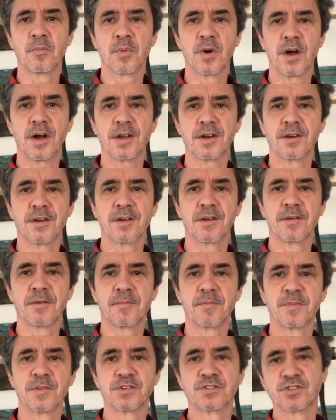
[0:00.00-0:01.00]
but
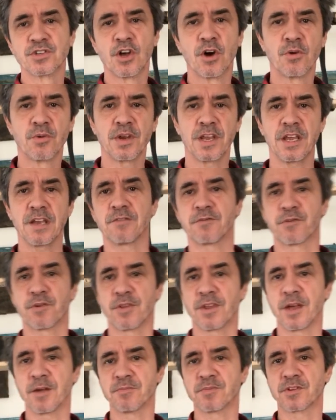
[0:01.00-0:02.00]
there's no need
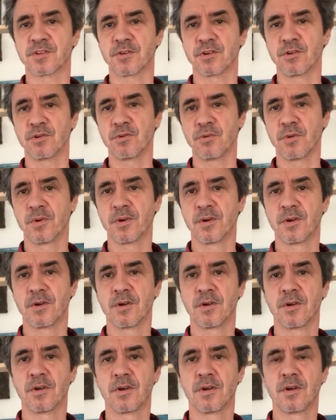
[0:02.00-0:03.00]
for them to.
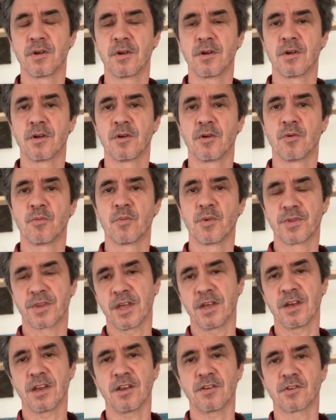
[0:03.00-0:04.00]
What
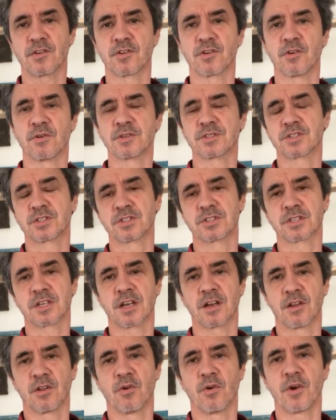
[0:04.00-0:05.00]
they need to do is just
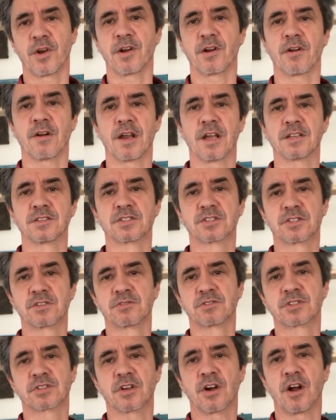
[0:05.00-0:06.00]
get a lawyer and
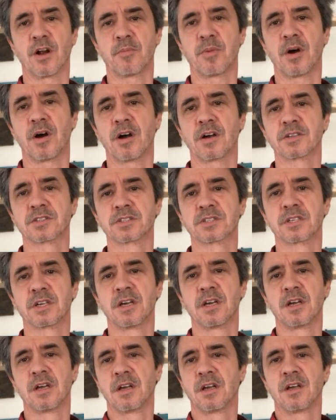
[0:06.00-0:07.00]
sue Starbucks.
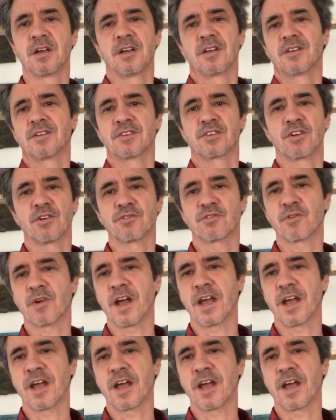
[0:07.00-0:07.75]
Don't